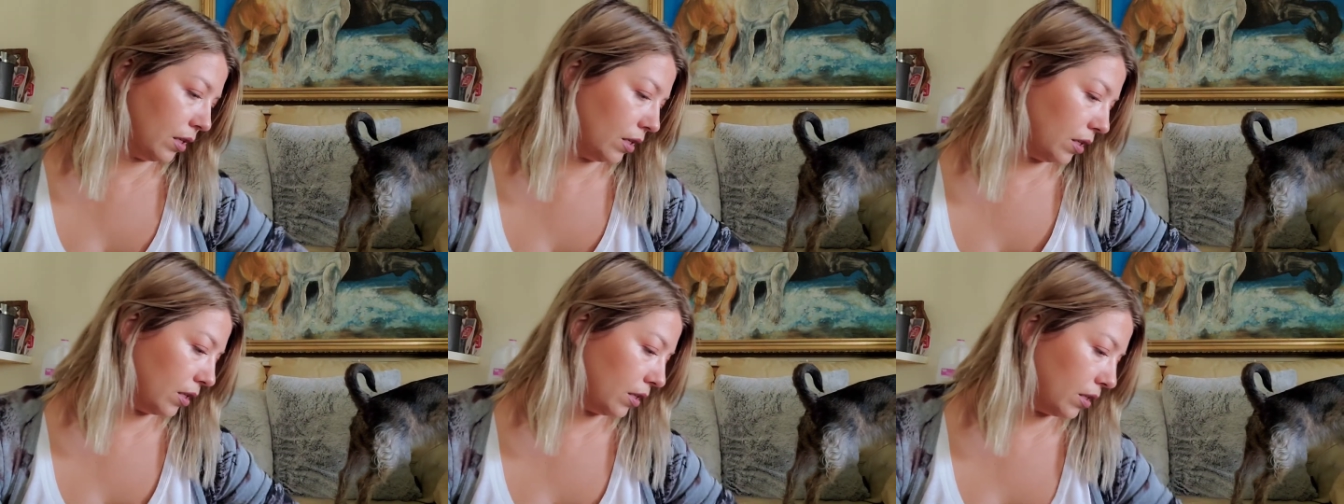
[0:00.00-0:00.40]

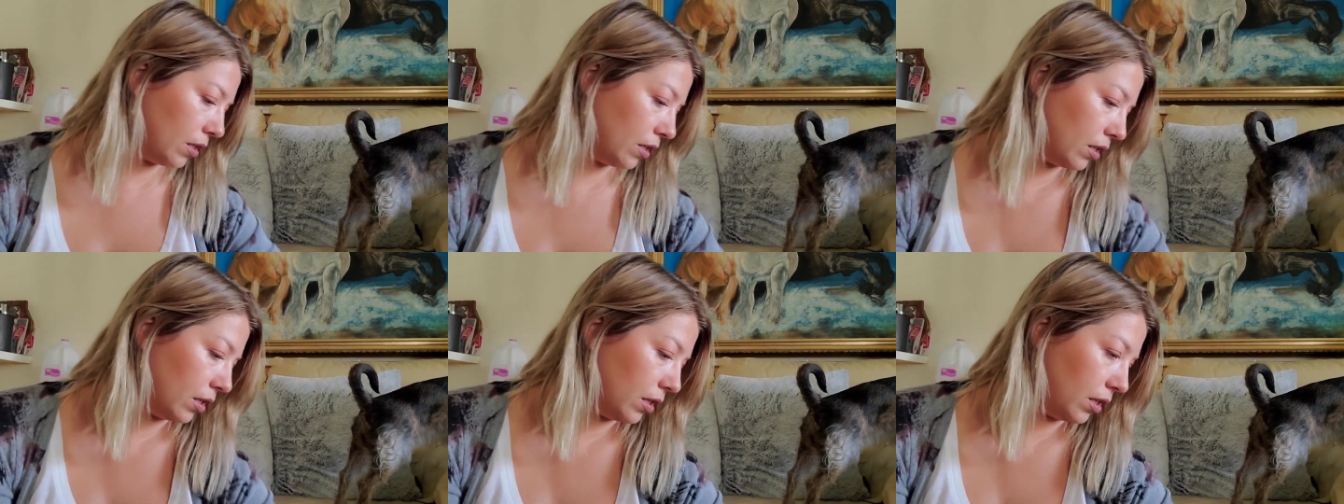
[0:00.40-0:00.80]
Let's
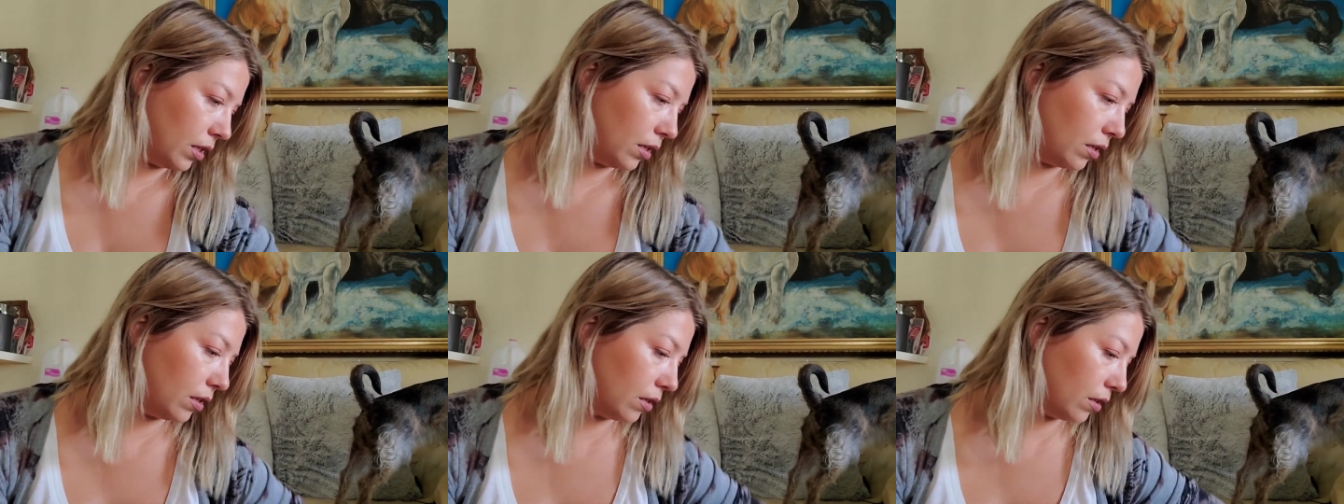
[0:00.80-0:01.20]
see.
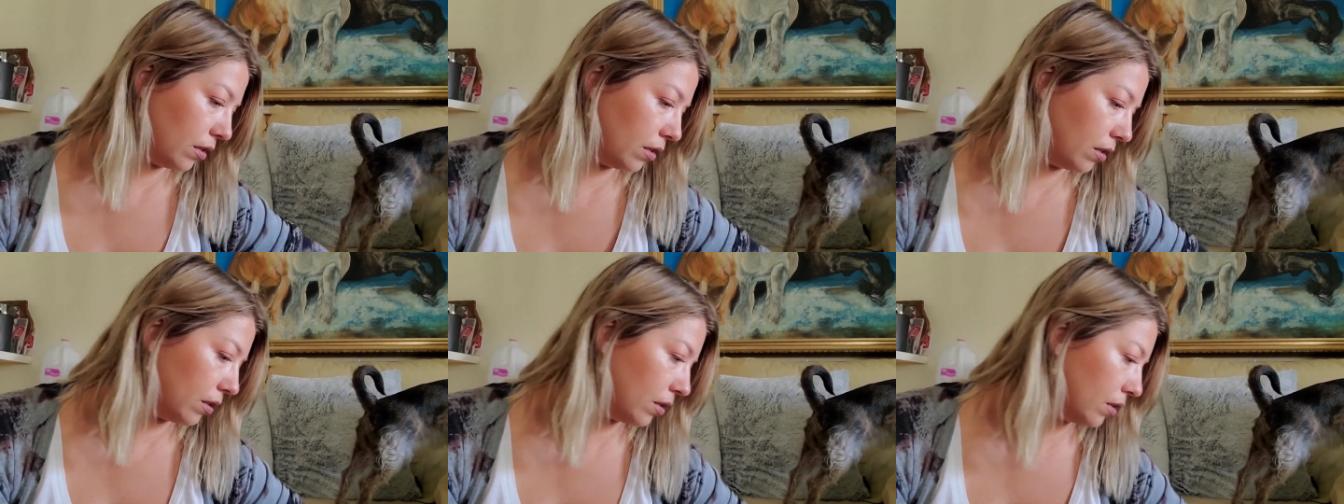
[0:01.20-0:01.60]

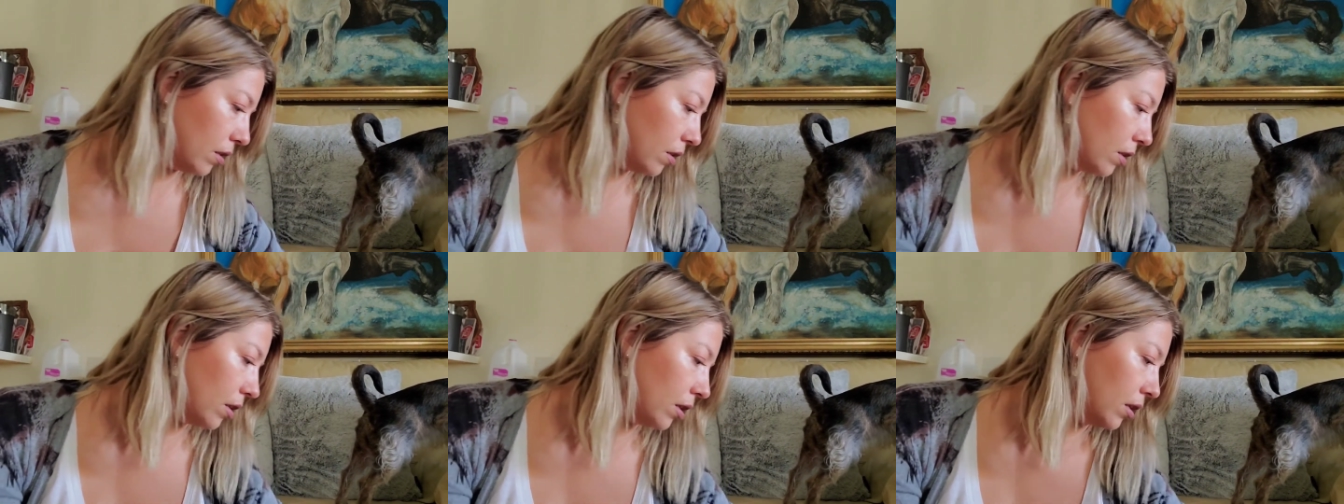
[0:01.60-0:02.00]

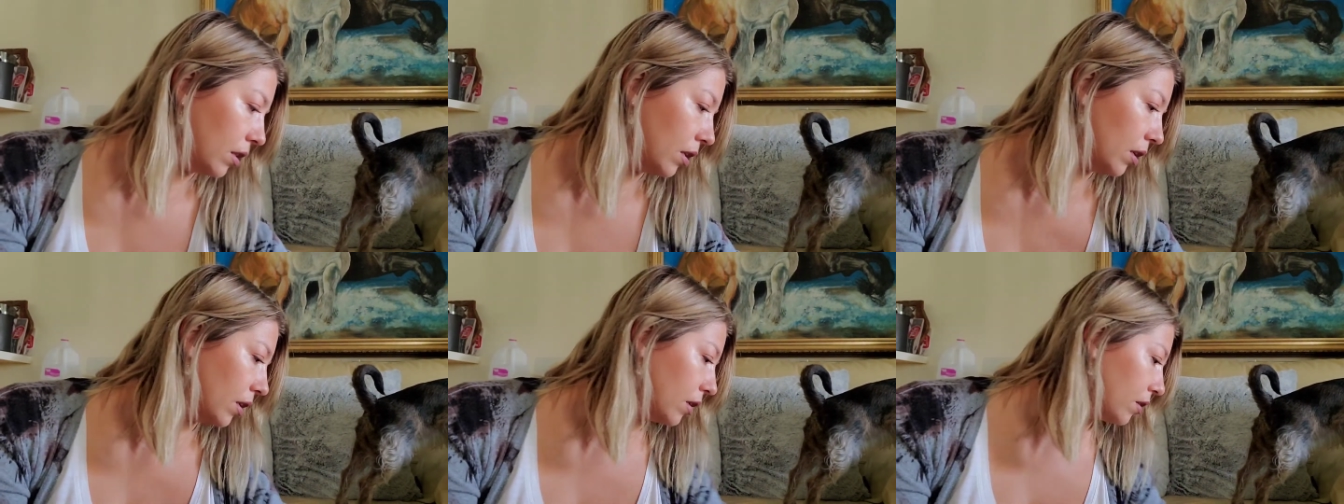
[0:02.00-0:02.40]
I
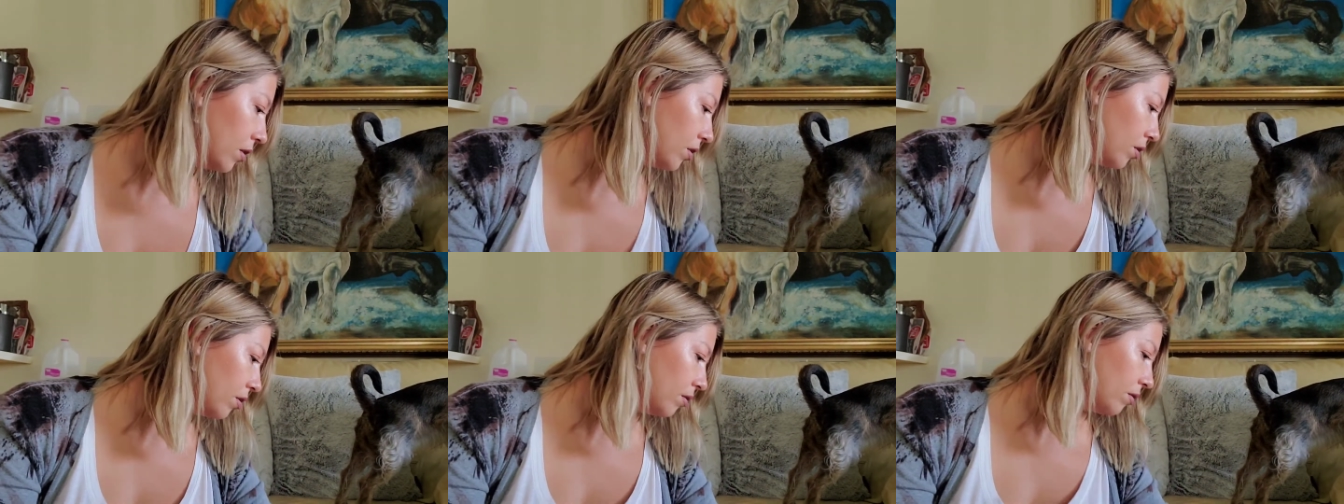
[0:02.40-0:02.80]
think I
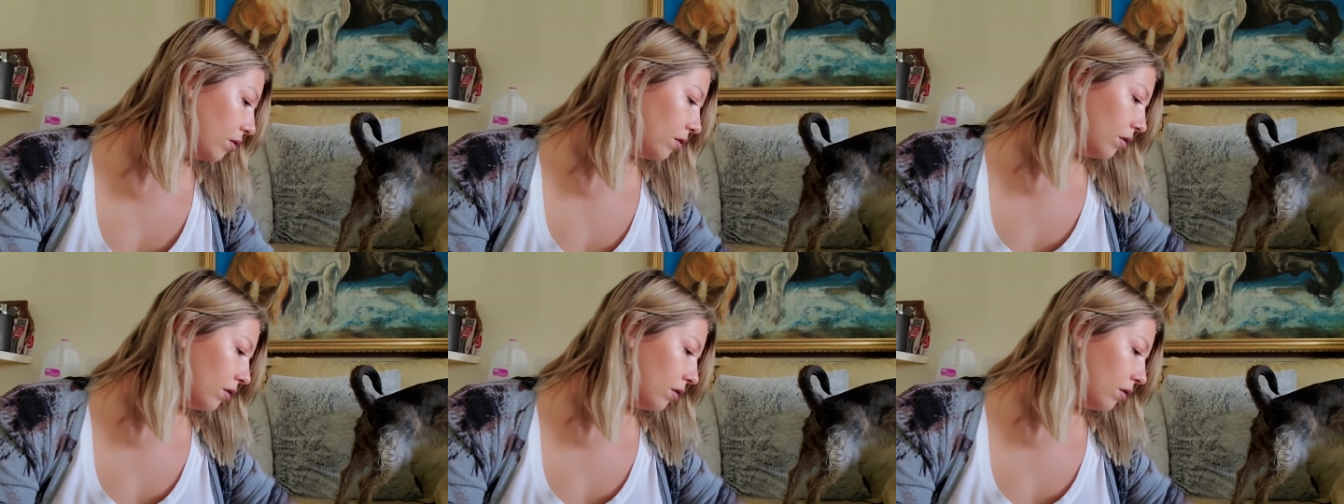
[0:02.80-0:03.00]
showed.